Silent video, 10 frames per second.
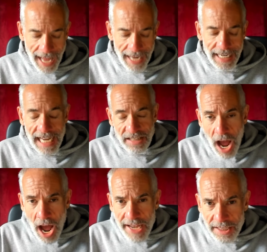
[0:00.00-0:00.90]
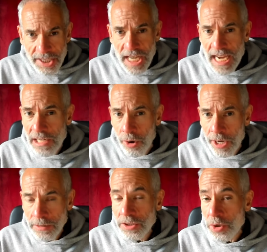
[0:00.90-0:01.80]
And it's either seed
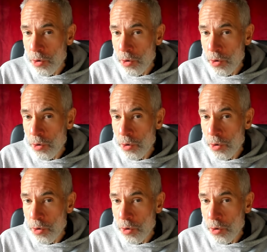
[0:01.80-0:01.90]
oils